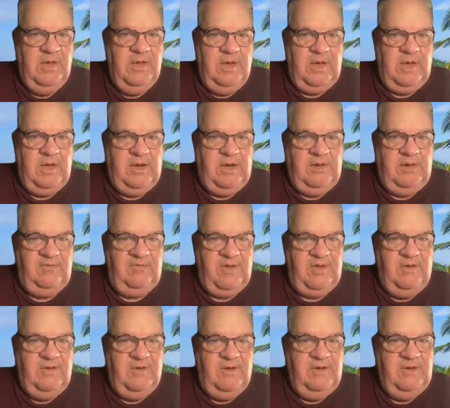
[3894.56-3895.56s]
And he
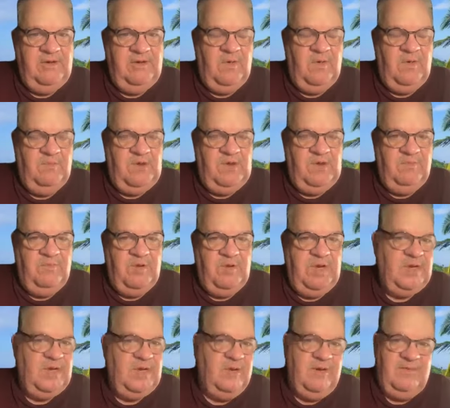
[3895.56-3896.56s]
said, who do you want me to
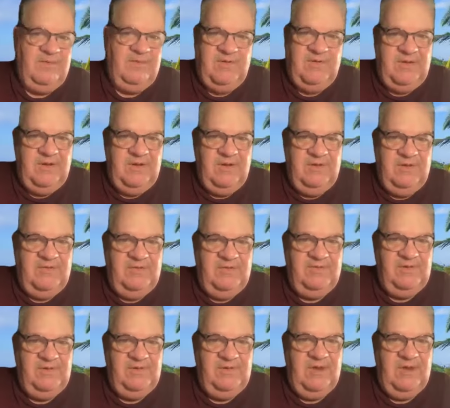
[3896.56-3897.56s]
bring? And I said, oh,
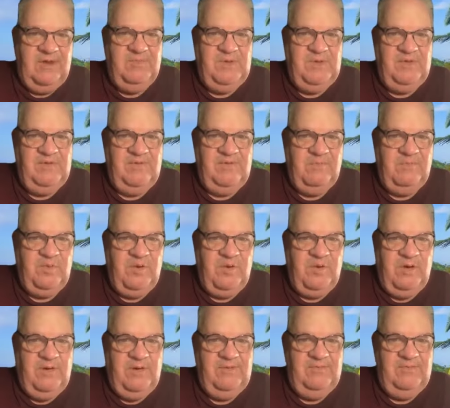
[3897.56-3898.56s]
just let it be a
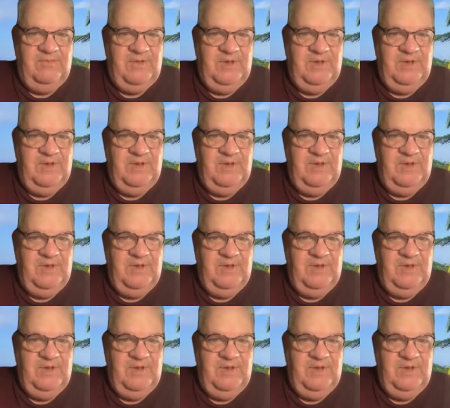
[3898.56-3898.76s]
surprise.